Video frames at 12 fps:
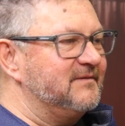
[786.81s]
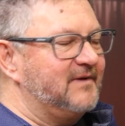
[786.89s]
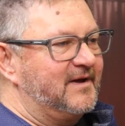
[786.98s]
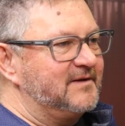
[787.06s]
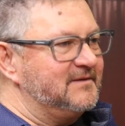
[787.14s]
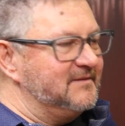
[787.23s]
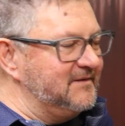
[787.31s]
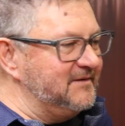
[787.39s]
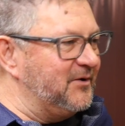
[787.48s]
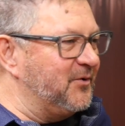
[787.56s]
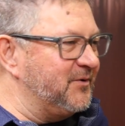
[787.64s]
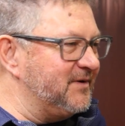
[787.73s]
And,
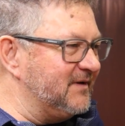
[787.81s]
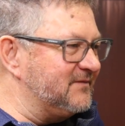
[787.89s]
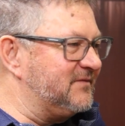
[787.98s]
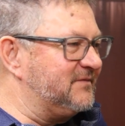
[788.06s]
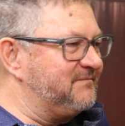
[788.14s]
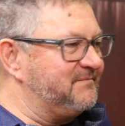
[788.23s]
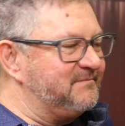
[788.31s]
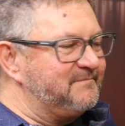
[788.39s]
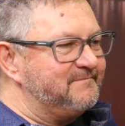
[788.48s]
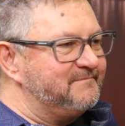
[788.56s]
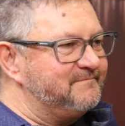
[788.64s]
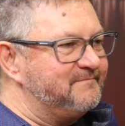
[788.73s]
it's
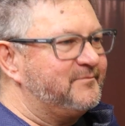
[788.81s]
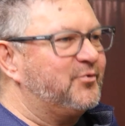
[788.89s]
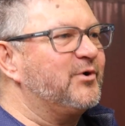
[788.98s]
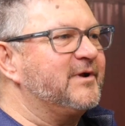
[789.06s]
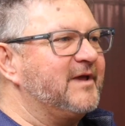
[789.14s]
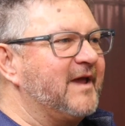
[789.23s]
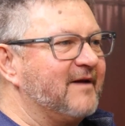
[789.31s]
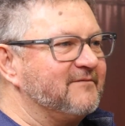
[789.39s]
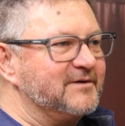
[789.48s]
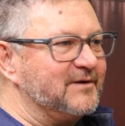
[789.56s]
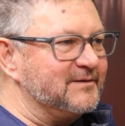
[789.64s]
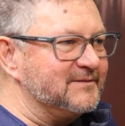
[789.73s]
pretty
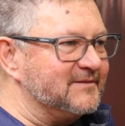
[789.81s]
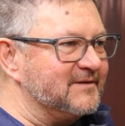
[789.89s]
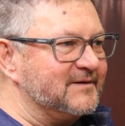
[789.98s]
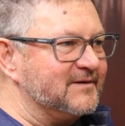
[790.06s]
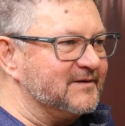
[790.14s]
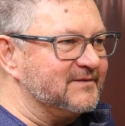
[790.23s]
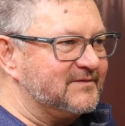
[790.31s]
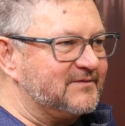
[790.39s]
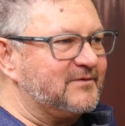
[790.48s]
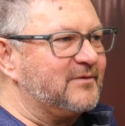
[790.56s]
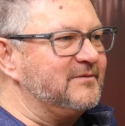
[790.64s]
evident that it's,